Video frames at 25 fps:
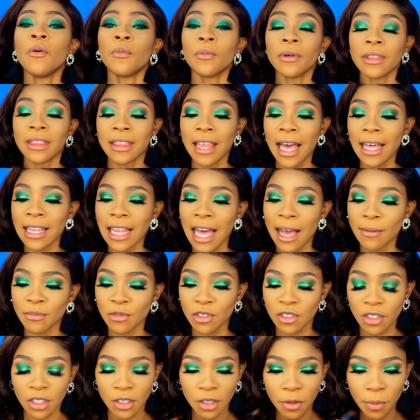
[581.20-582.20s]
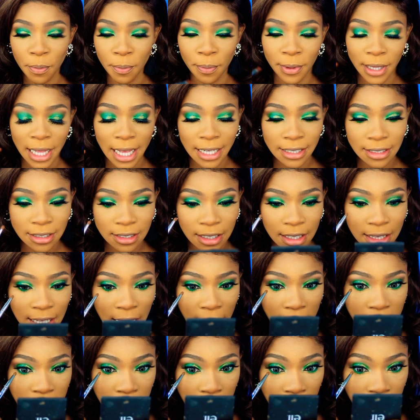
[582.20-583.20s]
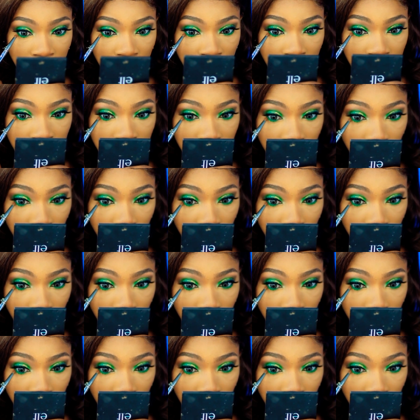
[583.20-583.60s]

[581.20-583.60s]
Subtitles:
With that, I'm just going to blend the liner, and